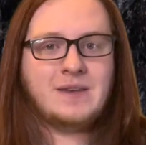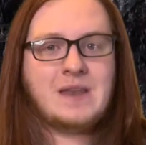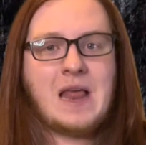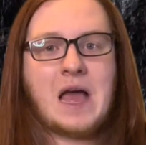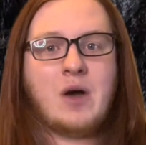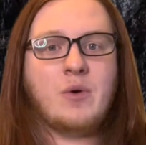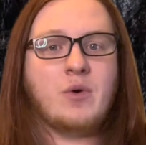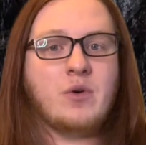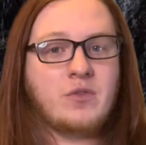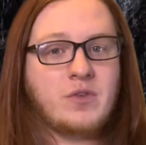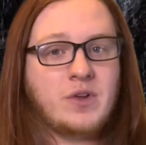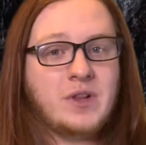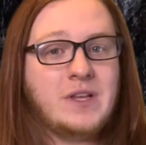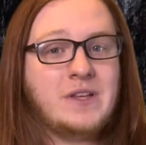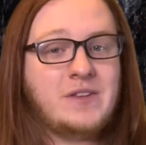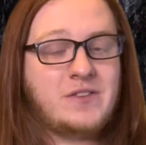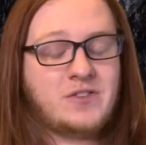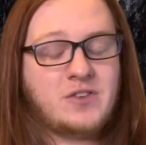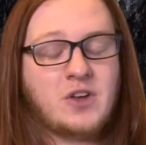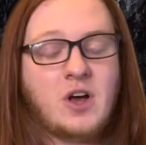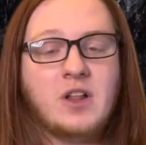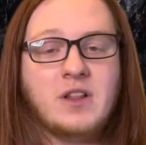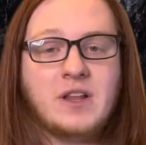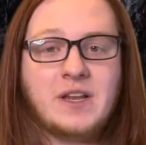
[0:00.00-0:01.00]
Now, a really
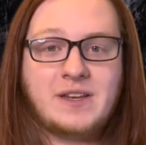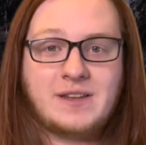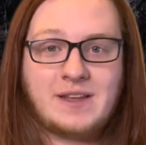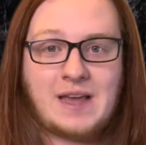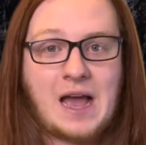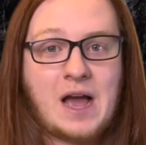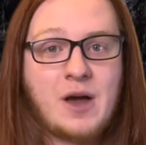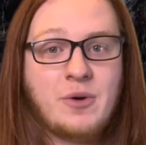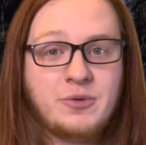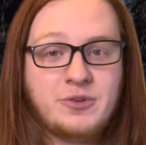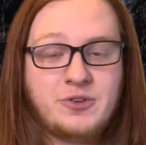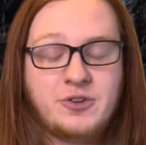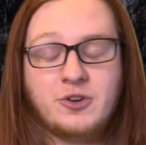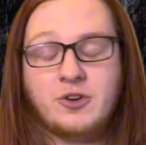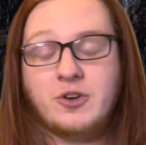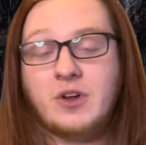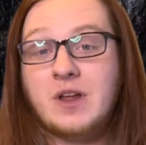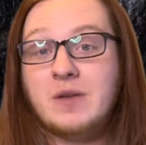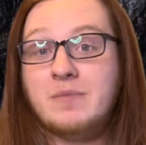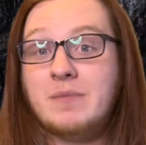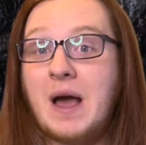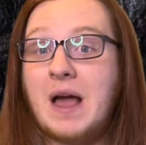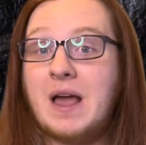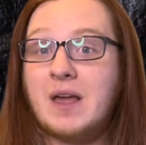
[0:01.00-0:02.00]
solid counter,
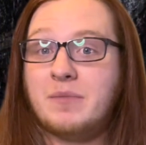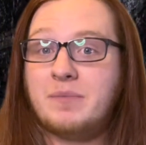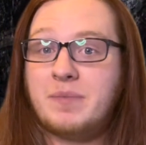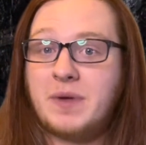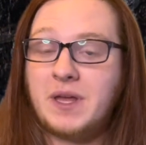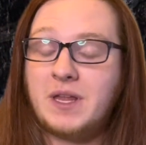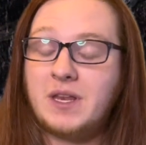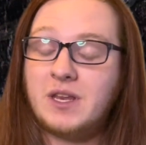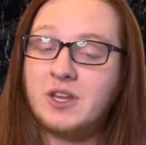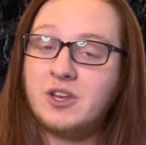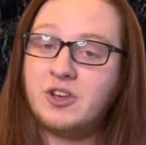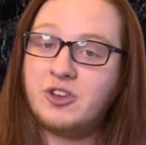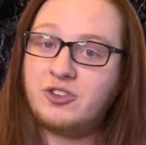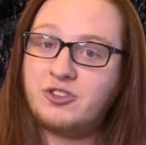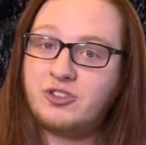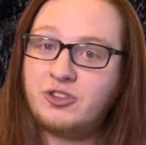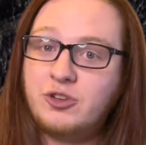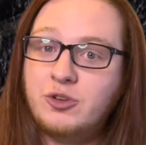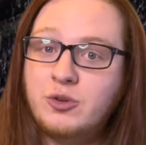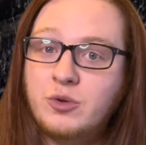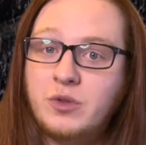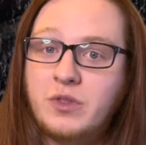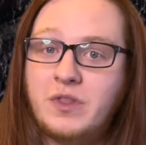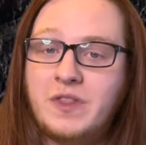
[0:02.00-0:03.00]
in my opinion,
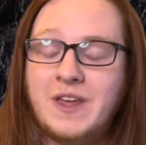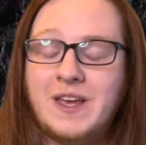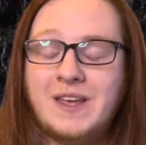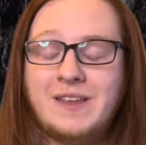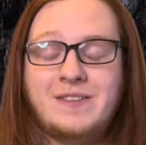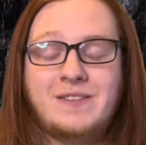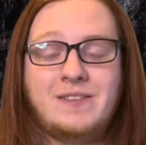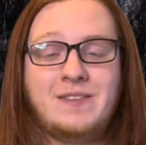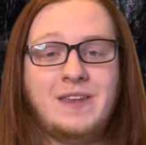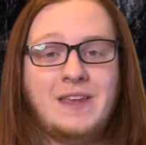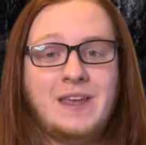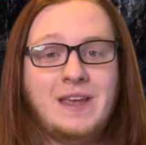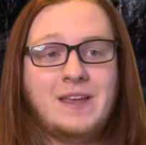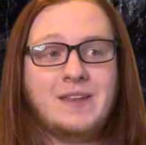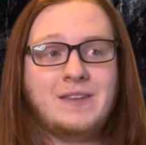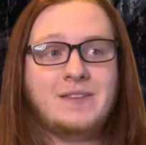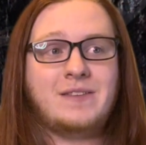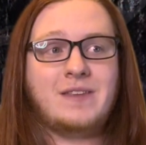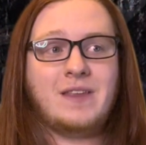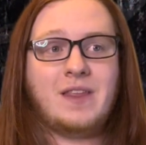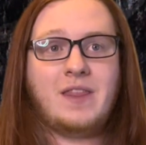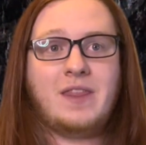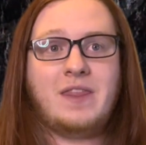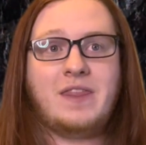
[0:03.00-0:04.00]
to this
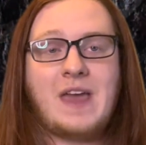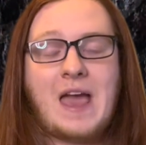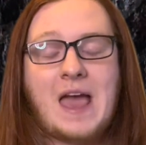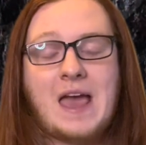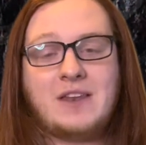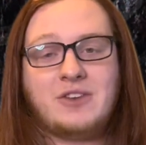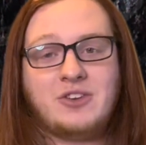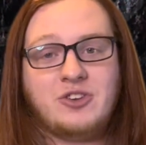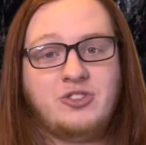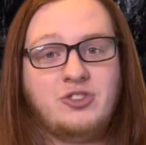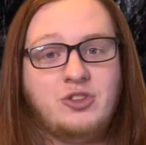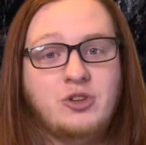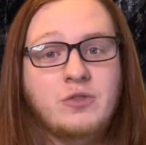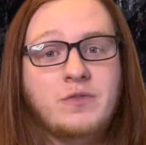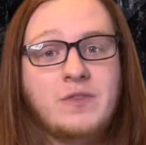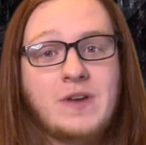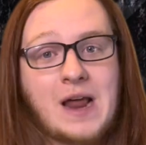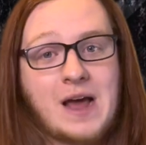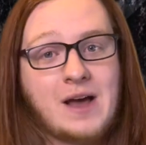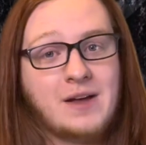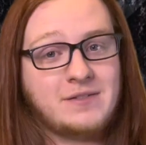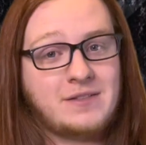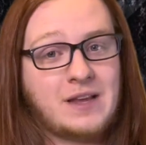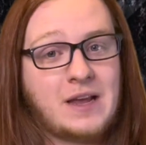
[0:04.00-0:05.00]
is that
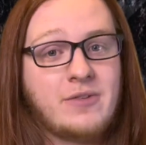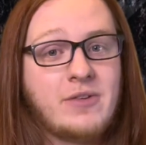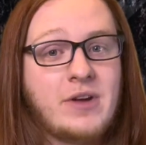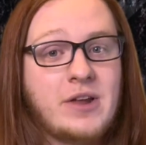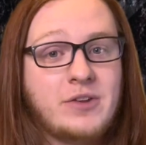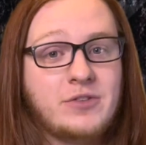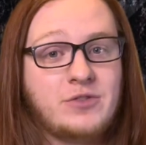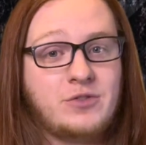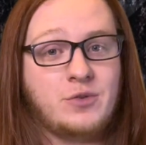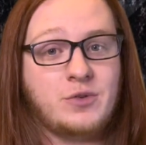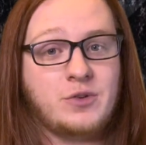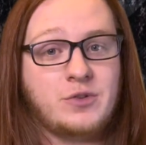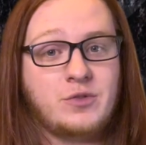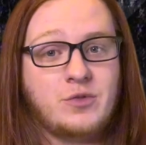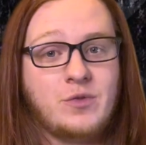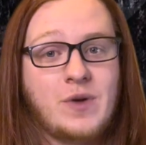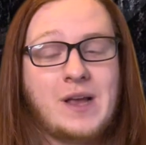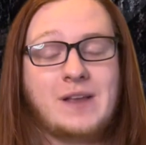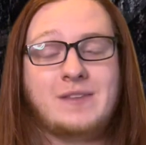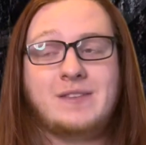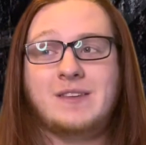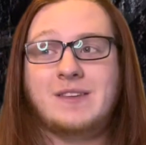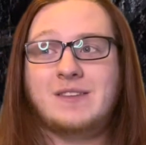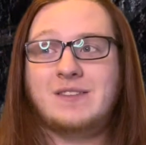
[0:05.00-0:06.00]
juvenile Tyrannosaurus
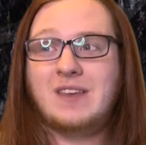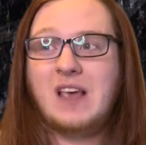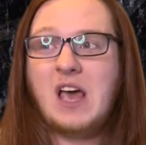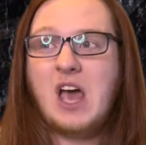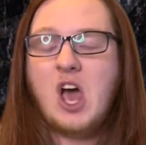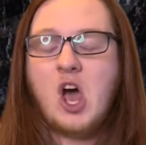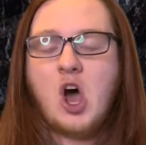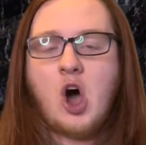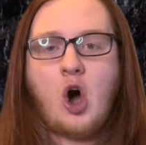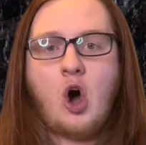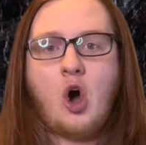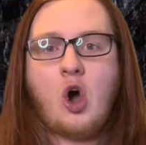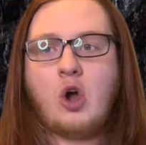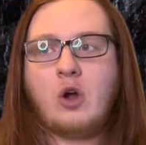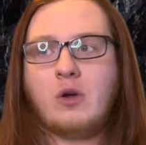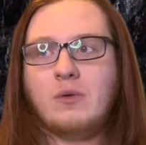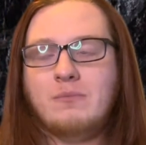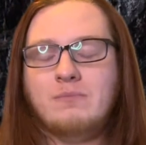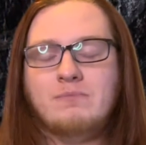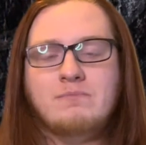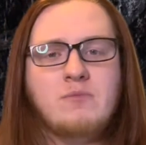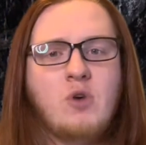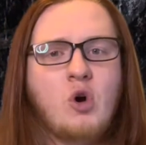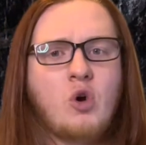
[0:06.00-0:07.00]
rexes
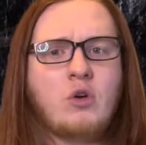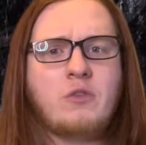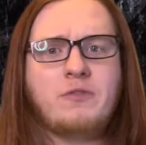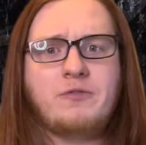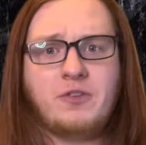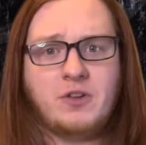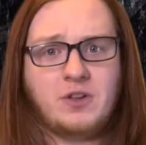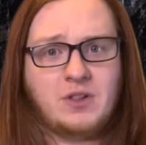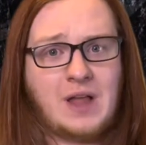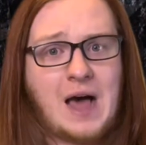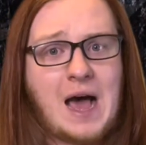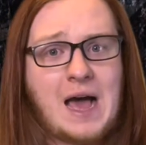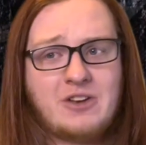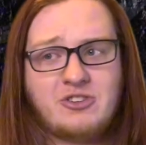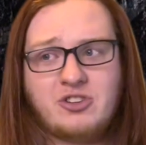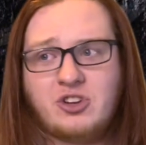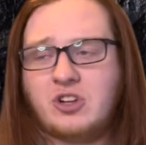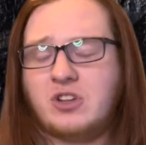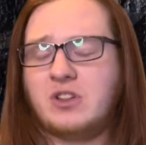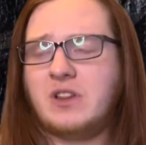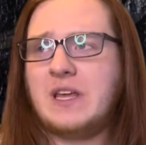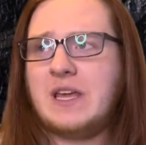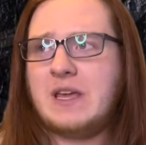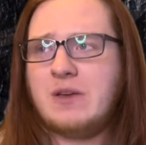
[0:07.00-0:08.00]
are
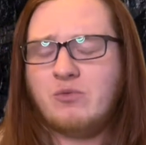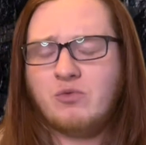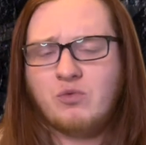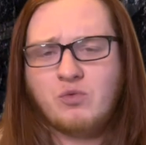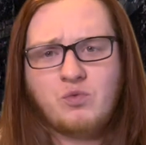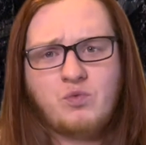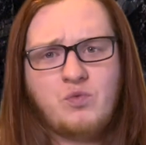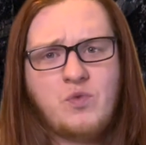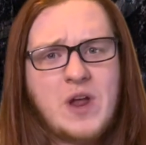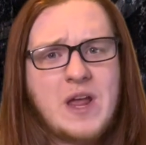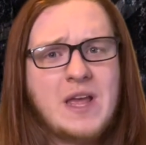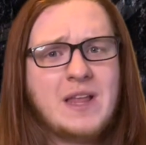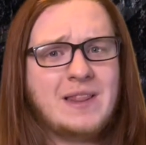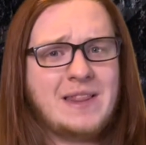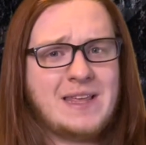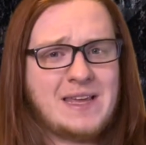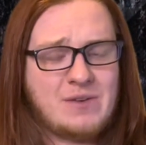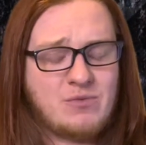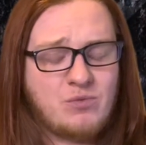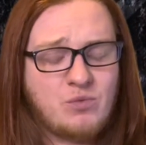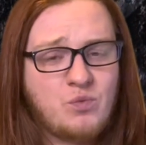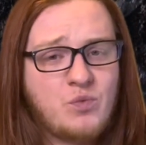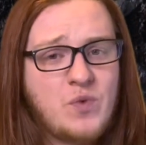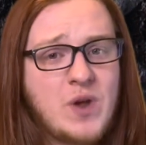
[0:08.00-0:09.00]
morphologically
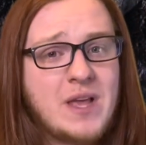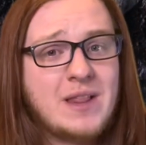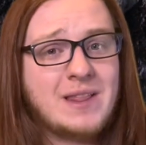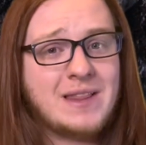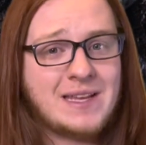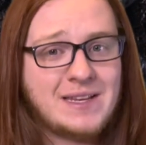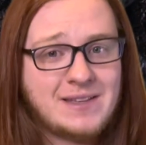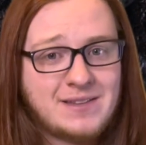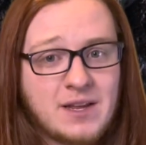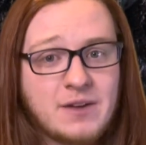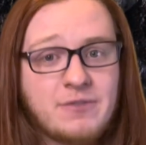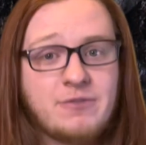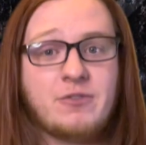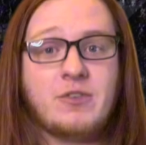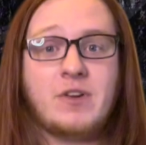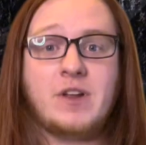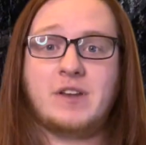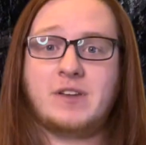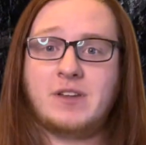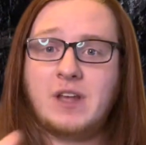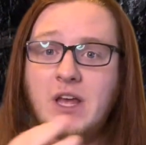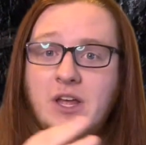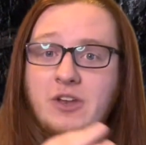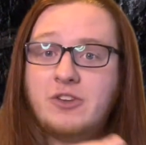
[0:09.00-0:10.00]
really, really
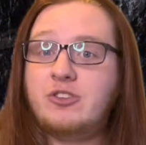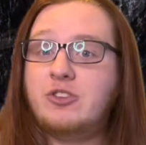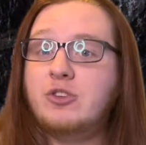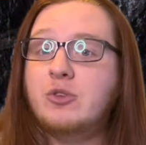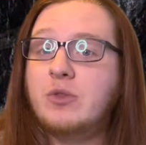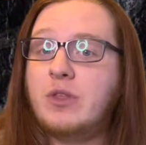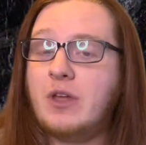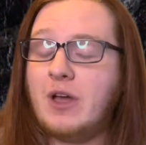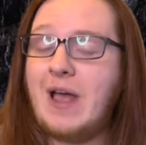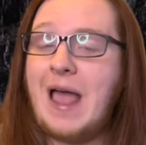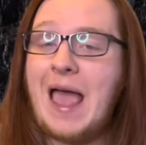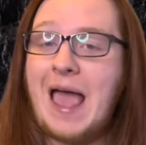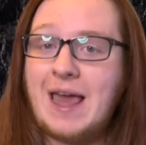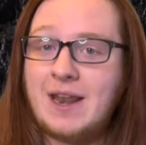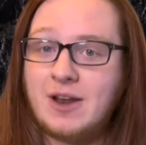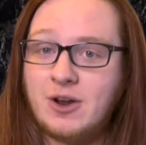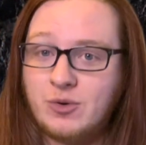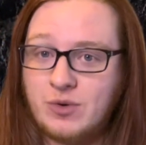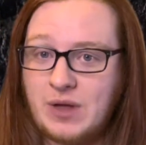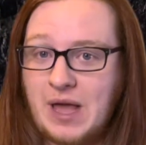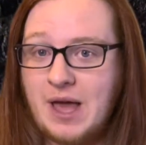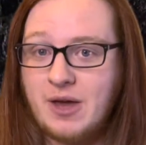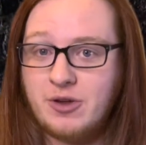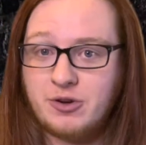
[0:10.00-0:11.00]
different to their
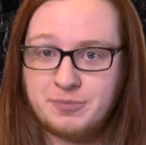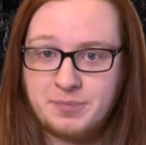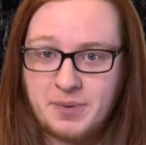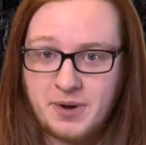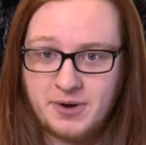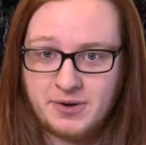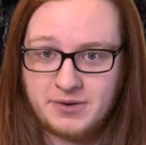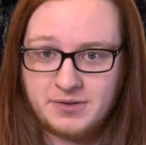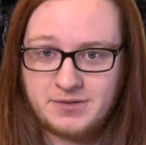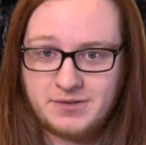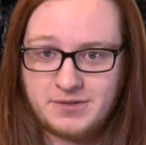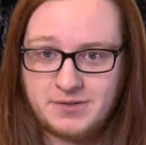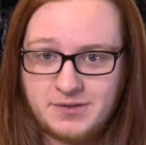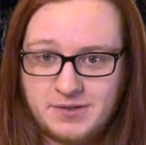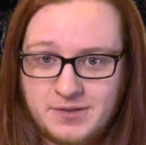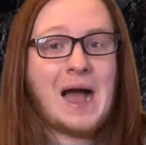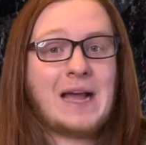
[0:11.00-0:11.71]
adult counterparts.